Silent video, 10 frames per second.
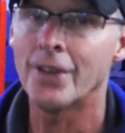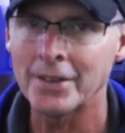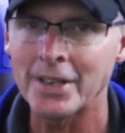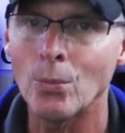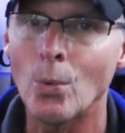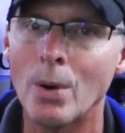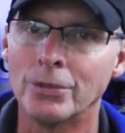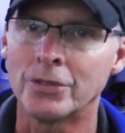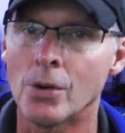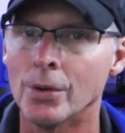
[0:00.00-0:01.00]
found out what
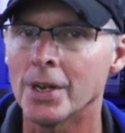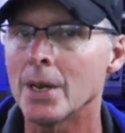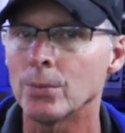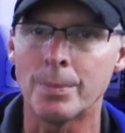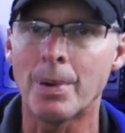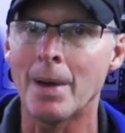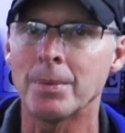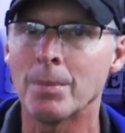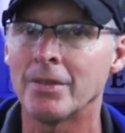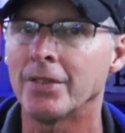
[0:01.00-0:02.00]
was going on, we
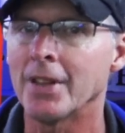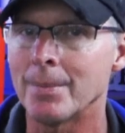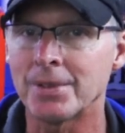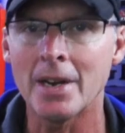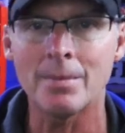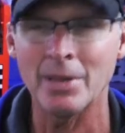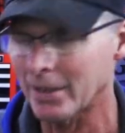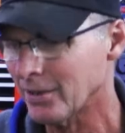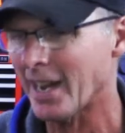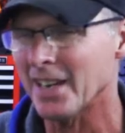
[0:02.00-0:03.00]
popped the mud flaps out. I'm
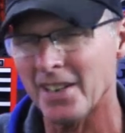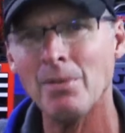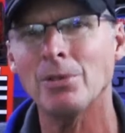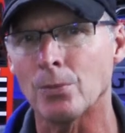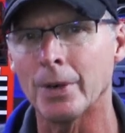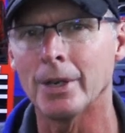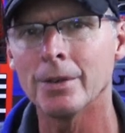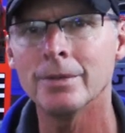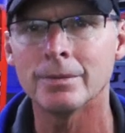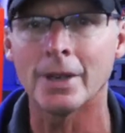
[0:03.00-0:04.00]
like, okay, that was
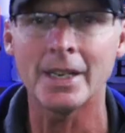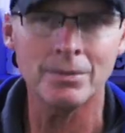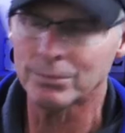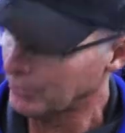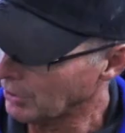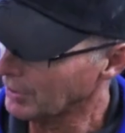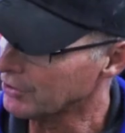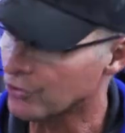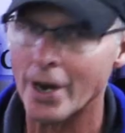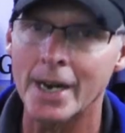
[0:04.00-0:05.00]
weird, right? So
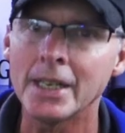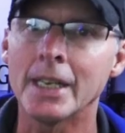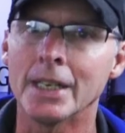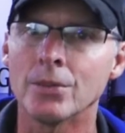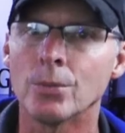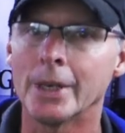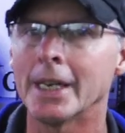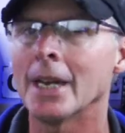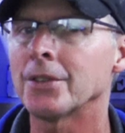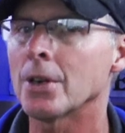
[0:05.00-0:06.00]
let's try it again. We
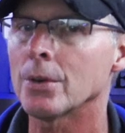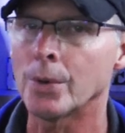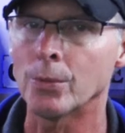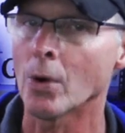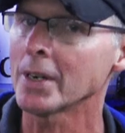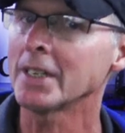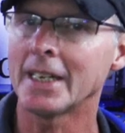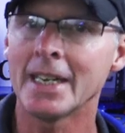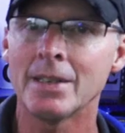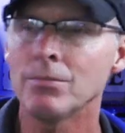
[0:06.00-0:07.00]
get out there, we run it
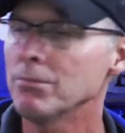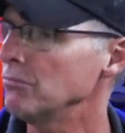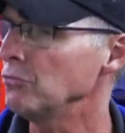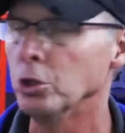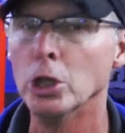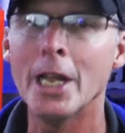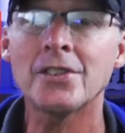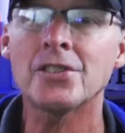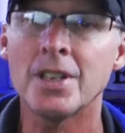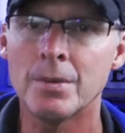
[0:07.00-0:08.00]
again.
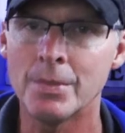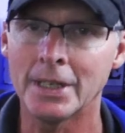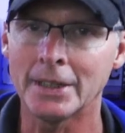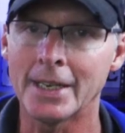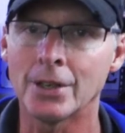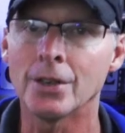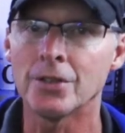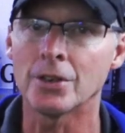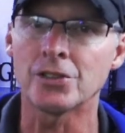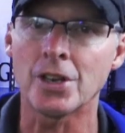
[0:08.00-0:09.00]
Less than a minute later,
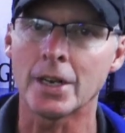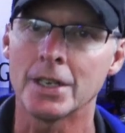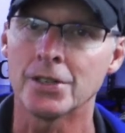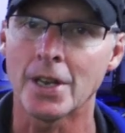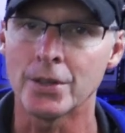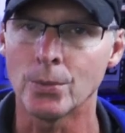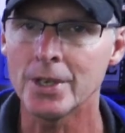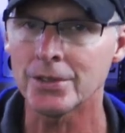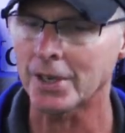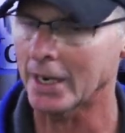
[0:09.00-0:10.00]
they're stuck inside the wheels